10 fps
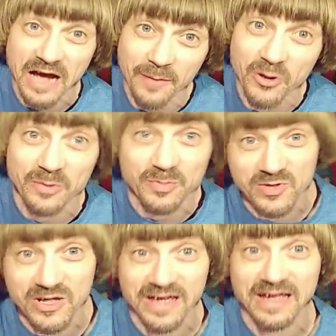I'm going to
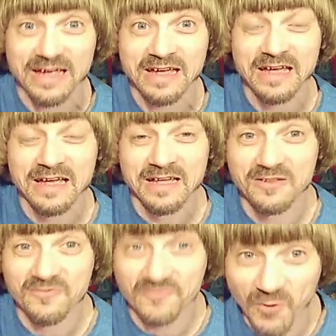play
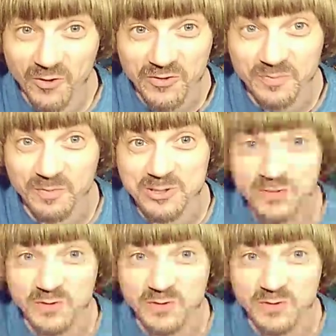the fourth most